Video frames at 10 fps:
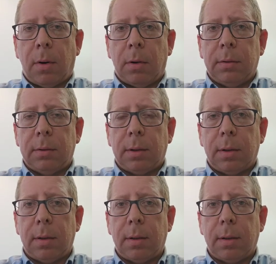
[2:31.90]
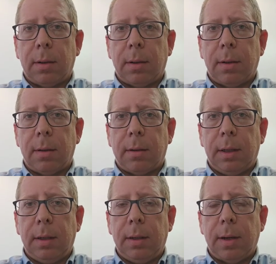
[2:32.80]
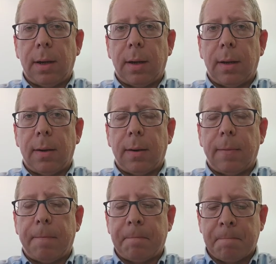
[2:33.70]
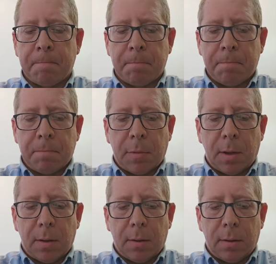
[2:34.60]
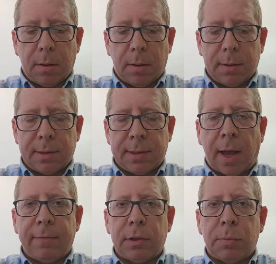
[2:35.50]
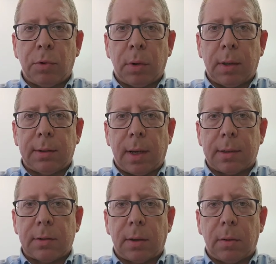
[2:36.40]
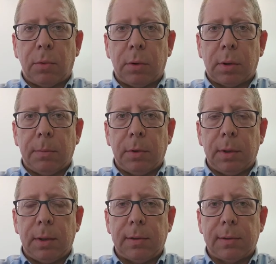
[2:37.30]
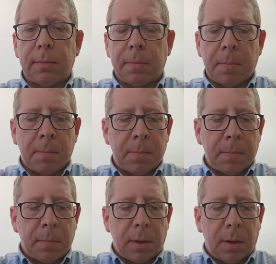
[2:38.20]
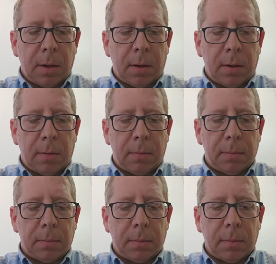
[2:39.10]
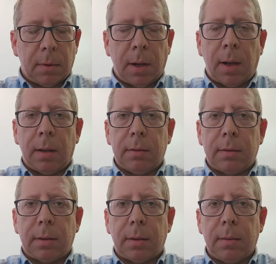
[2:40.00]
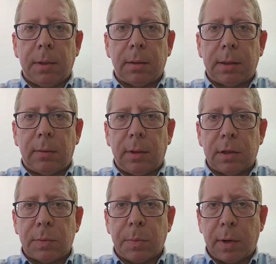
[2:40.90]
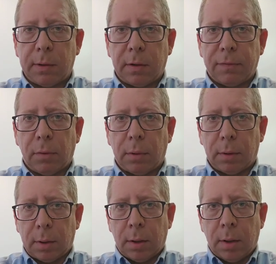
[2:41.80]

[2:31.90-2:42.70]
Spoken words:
on the savage, brutal attacks on our border communities. And the military is preparing for